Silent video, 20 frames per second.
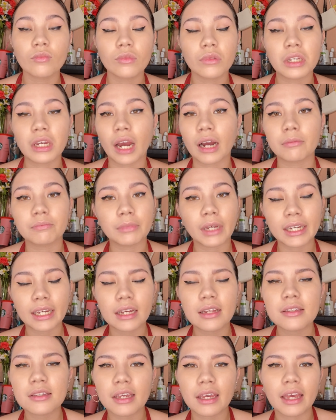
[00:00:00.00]
Yeah, I
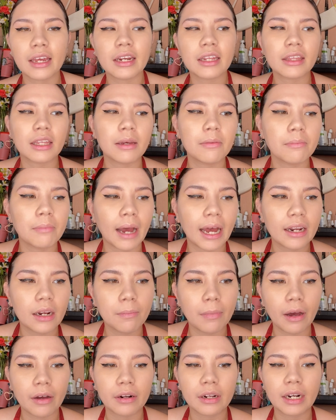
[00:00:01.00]
can't say anything bad
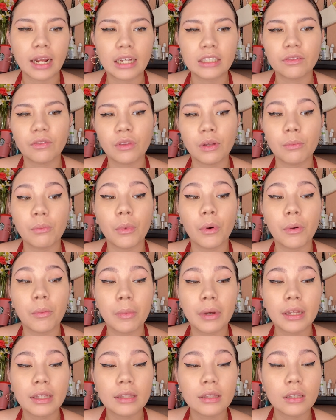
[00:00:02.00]
about it as of the
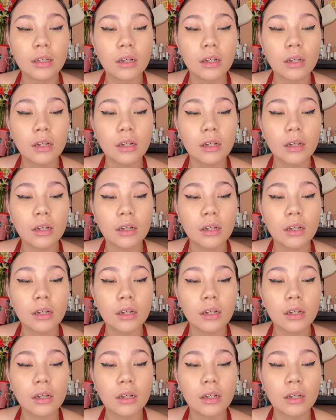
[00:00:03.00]
moment.